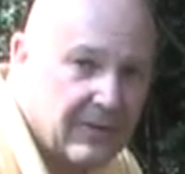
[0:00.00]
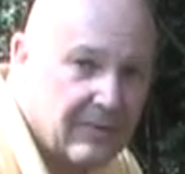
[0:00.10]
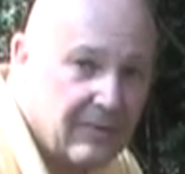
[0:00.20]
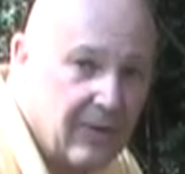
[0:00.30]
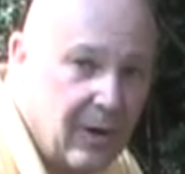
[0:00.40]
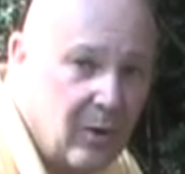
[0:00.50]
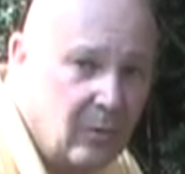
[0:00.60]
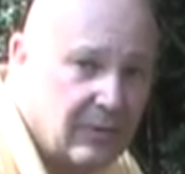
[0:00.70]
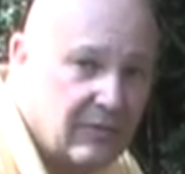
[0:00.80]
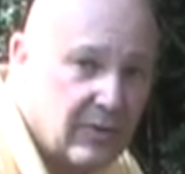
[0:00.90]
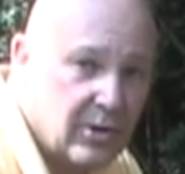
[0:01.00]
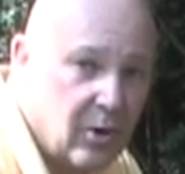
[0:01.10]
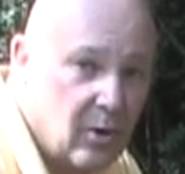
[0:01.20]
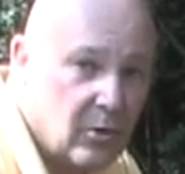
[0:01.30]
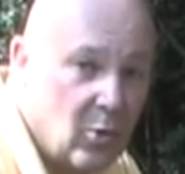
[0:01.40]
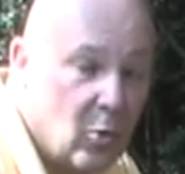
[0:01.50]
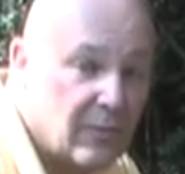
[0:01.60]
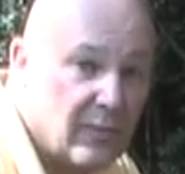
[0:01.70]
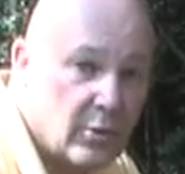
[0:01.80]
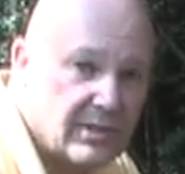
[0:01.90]
fall for the yard, or
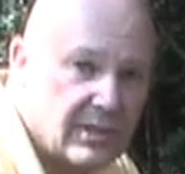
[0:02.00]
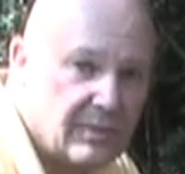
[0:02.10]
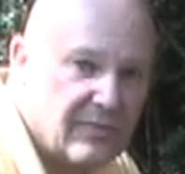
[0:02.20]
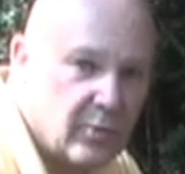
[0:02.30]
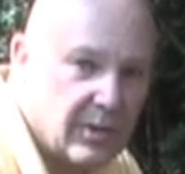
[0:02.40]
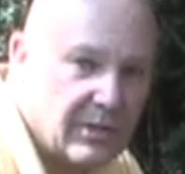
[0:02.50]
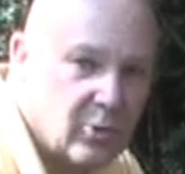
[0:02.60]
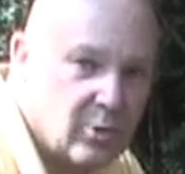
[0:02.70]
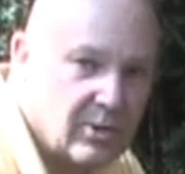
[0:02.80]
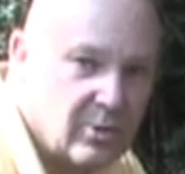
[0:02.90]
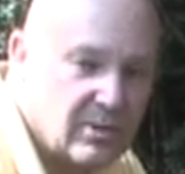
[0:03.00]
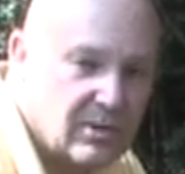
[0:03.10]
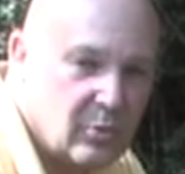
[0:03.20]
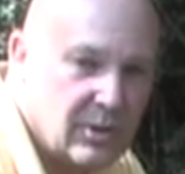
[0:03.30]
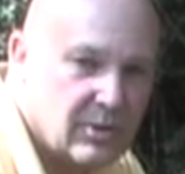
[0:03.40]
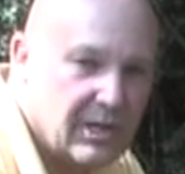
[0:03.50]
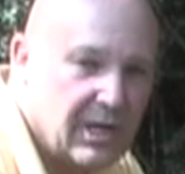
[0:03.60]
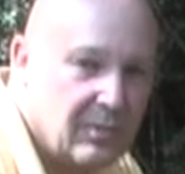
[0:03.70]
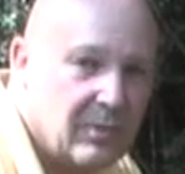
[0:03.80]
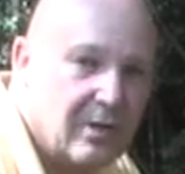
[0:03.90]
forcing them for indoor use in the
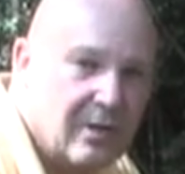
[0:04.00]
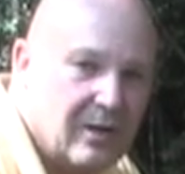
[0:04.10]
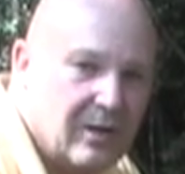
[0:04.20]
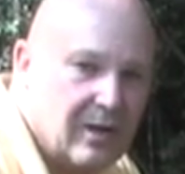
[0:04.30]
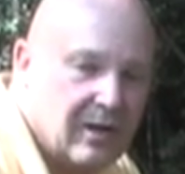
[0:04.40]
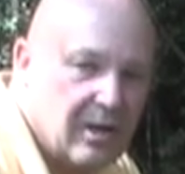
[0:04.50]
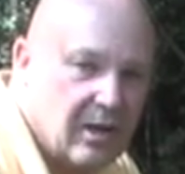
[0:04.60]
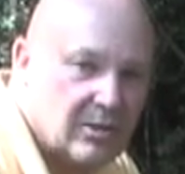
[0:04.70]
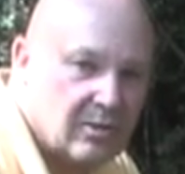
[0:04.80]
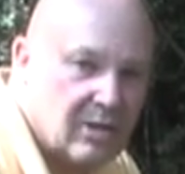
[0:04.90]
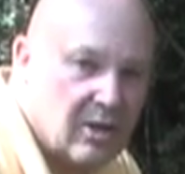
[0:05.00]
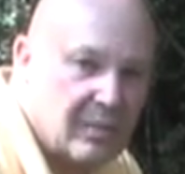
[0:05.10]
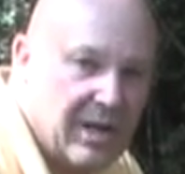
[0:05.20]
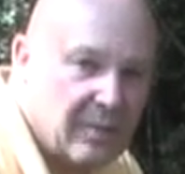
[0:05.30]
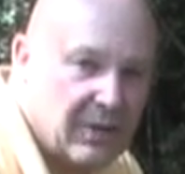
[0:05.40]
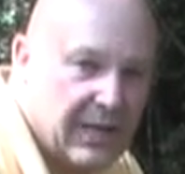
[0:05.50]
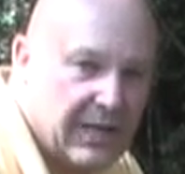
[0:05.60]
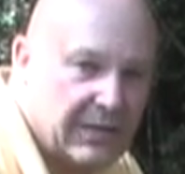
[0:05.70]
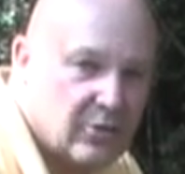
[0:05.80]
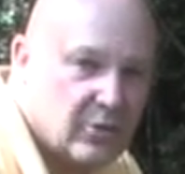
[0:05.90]
wintertime. Also talk about
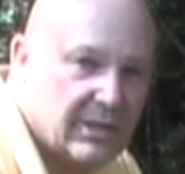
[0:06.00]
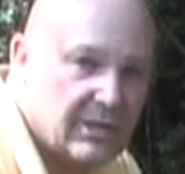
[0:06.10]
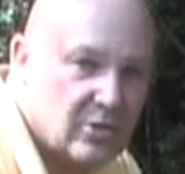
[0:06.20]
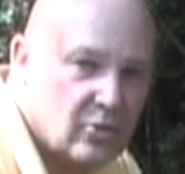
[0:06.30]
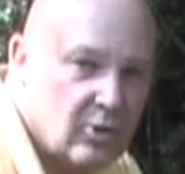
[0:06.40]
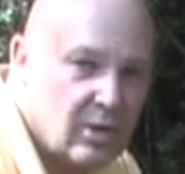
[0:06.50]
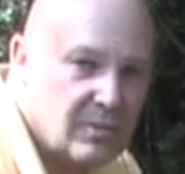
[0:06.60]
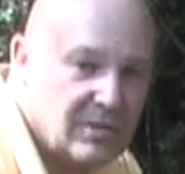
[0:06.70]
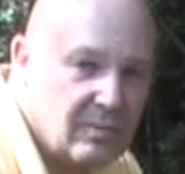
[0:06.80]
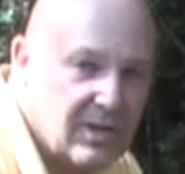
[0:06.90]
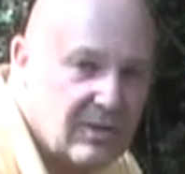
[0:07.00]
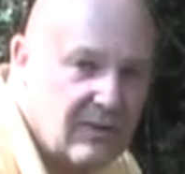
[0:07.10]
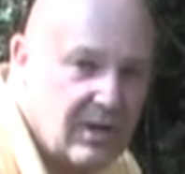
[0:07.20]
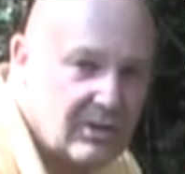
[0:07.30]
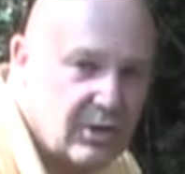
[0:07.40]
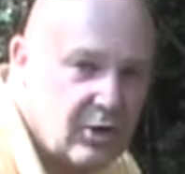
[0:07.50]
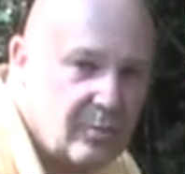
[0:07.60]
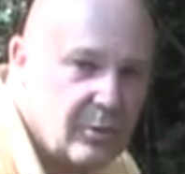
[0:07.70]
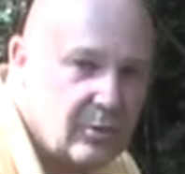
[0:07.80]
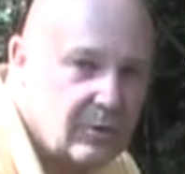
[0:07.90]
planting trees and shrubs in the month of October.